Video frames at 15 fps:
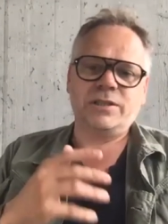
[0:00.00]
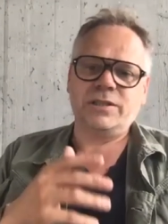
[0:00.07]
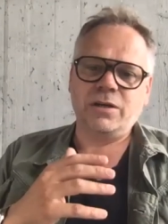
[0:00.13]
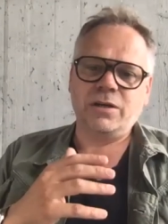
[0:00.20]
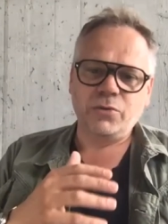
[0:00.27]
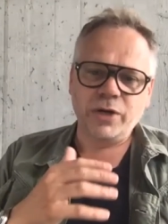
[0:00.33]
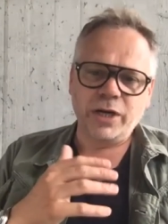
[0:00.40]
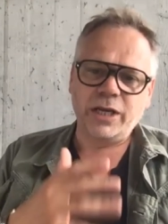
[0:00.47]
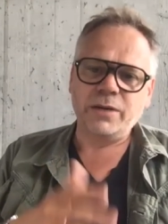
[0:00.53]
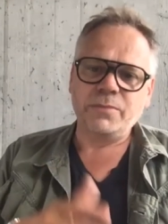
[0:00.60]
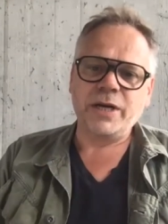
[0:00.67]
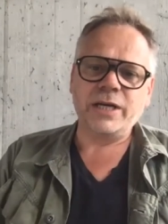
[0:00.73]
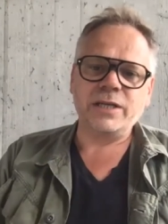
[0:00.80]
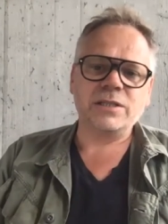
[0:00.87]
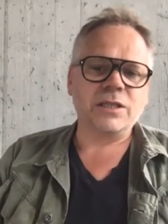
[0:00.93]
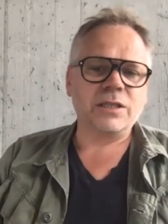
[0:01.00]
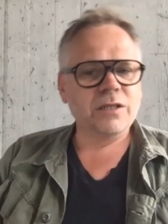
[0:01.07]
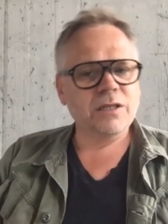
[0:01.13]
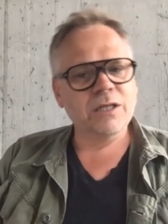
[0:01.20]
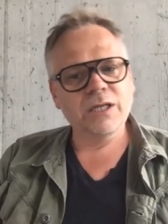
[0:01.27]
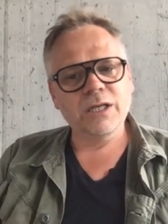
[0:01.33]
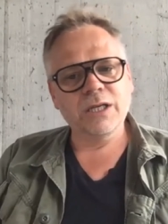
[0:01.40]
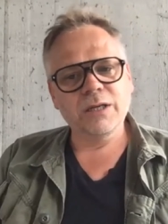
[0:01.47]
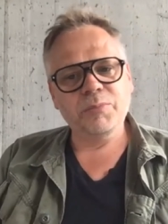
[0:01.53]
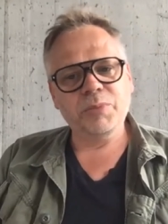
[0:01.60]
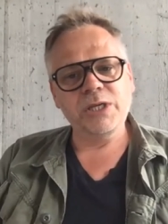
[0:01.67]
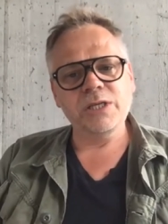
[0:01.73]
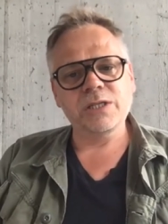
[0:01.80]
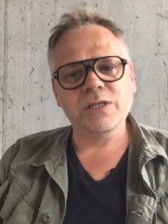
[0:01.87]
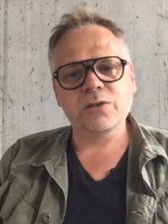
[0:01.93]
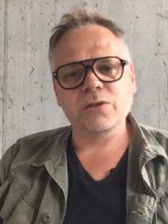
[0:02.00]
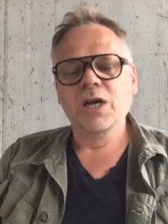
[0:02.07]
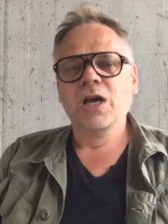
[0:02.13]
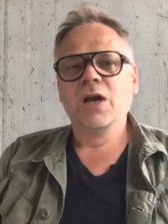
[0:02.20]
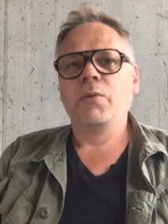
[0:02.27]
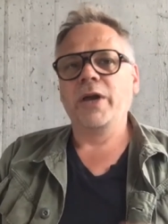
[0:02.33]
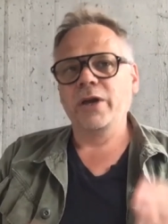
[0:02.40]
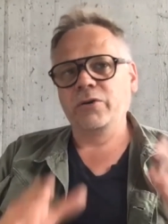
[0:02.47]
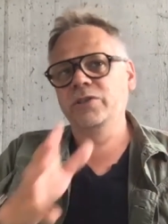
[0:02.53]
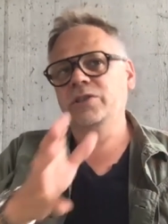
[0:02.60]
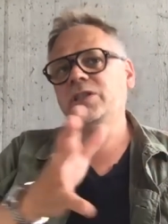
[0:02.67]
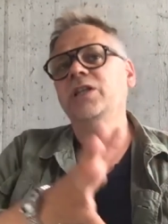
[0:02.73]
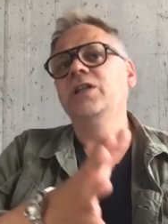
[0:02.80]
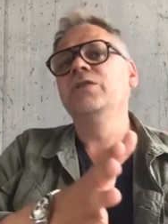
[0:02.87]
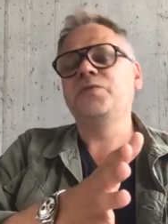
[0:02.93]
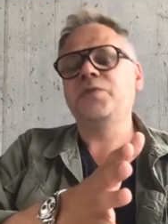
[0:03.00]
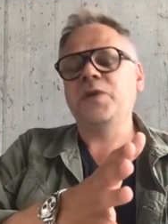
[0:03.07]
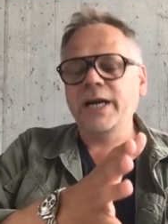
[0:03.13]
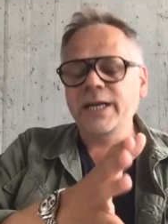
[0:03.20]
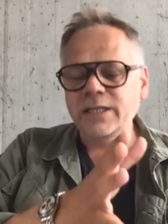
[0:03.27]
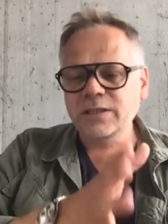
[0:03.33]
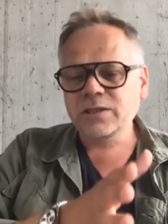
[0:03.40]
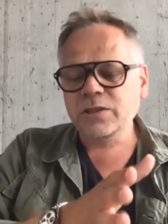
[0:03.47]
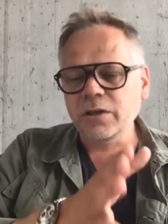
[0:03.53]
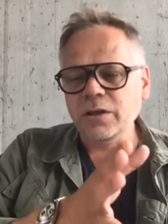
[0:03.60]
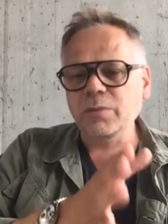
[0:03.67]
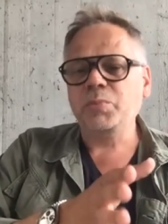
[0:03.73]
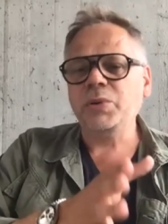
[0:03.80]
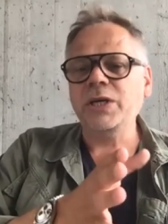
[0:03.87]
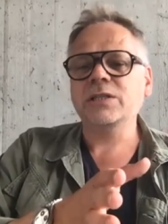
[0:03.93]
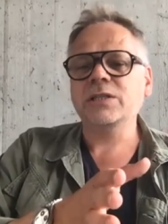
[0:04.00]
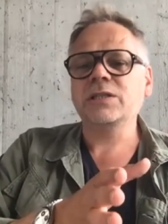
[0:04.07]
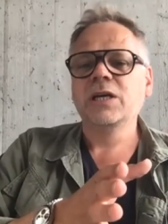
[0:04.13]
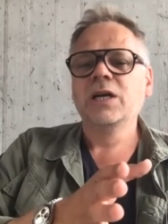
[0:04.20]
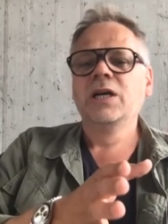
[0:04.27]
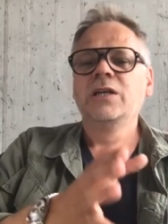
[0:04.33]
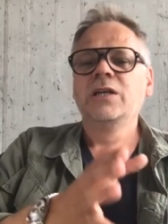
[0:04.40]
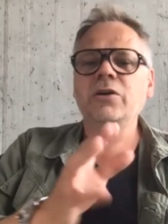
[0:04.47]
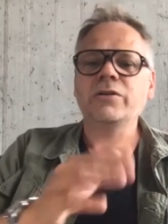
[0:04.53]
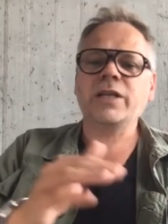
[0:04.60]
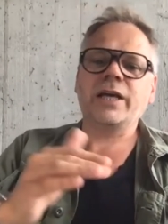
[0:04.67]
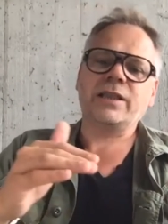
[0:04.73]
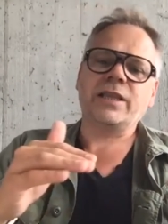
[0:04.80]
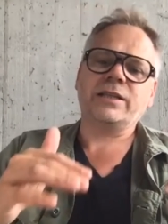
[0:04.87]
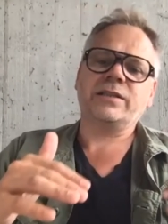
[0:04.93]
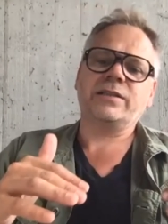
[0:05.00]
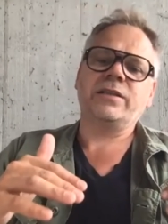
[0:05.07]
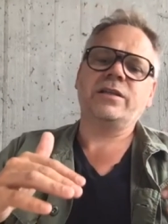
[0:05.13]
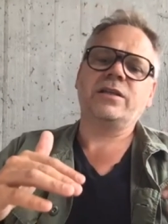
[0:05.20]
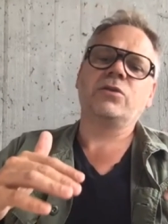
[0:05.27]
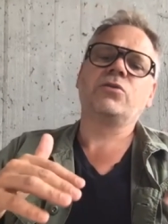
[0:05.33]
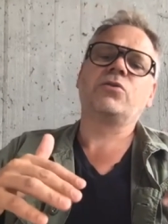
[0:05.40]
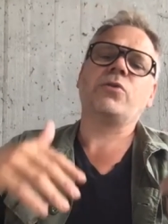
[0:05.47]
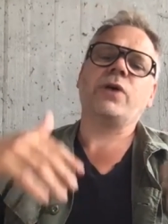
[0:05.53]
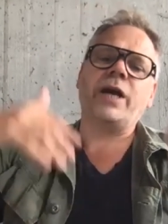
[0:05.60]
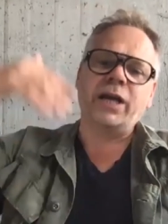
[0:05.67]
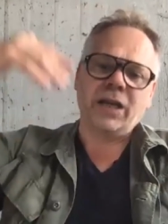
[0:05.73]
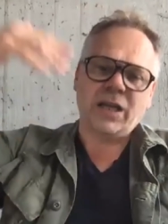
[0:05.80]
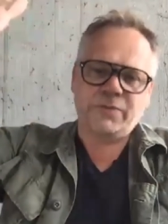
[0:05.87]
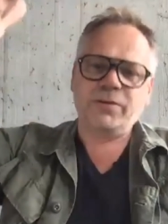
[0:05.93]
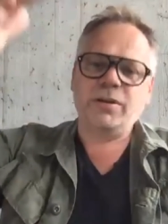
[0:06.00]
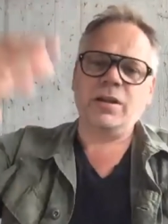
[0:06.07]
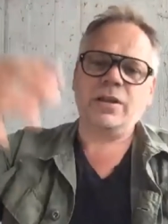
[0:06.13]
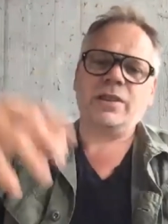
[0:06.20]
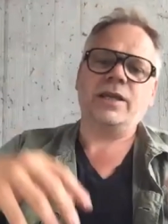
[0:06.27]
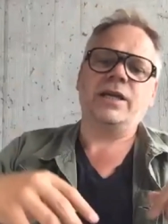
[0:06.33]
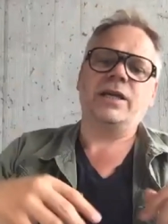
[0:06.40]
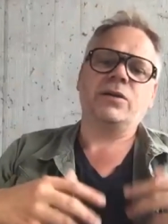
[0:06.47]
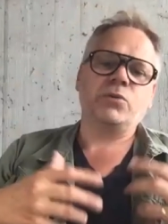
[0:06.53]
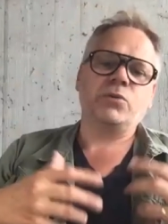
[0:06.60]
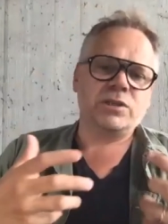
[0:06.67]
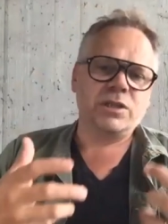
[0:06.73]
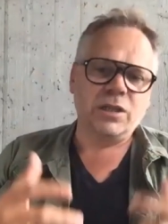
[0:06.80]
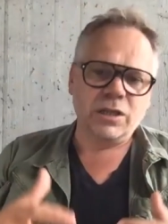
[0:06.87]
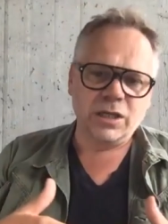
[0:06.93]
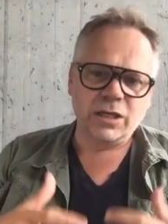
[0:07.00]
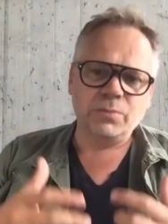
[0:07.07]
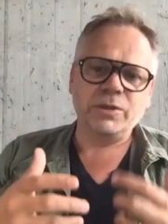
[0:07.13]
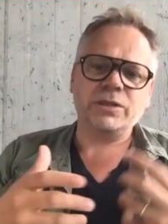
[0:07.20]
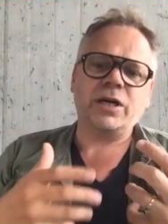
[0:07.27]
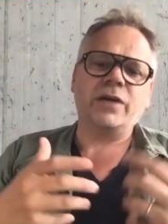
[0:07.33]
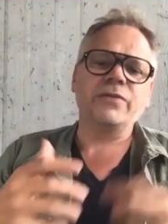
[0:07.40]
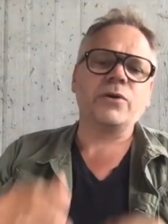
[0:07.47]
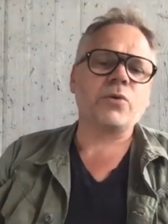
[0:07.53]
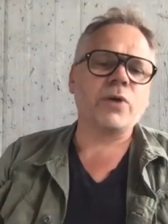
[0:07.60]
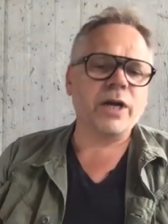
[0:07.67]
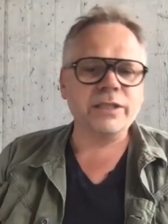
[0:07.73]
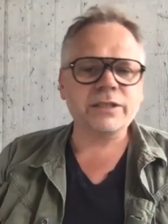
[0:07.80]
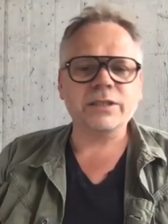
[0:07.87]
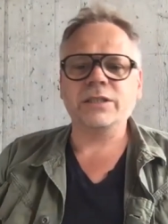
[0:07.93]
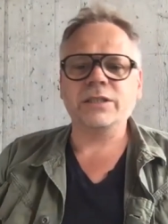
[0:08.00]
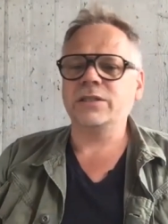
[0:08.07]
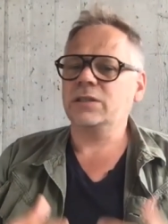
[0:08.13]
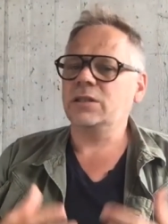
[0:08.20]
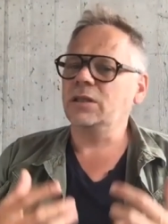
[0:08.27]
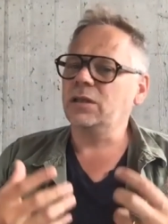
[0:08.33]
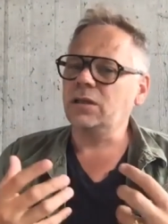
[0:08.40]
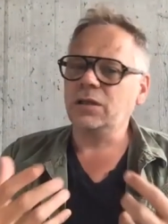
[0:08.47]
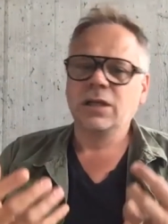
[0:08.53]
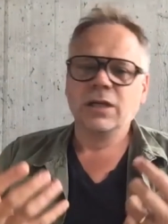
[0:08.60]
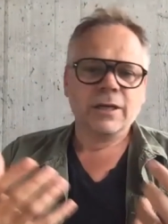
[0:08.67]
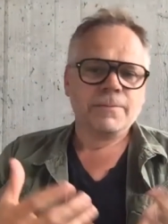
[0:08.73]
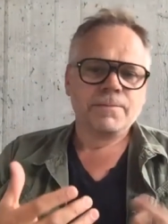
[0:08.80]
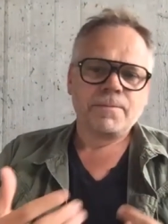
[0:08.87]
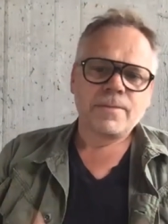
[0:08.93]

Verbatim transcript: you know, really amazing uh, pieces. But you could still find certain pieces not at that, you know, grey level thing. It was yes. still a little bit underrated and still yeah.